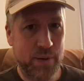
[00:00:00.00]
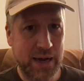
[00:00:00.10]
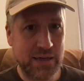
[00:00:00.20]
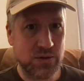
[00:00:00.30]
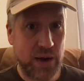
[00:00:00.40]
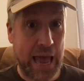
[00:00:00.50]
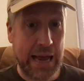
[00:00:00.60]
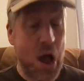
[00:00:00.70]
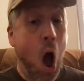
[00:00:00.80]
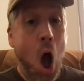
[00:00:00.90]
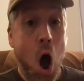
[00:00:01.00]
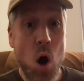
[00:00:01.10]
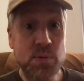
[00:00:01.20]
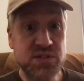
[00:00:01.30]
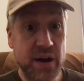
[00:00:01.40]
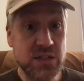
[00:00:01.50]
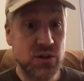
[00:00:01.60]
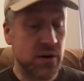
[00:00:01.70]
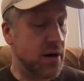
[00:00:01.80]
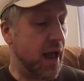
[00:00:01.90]
Andy's okay. Hope his friends
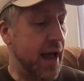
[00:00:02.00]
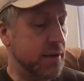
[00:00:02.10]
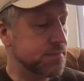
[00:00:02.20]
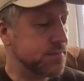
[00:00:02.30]
are okay.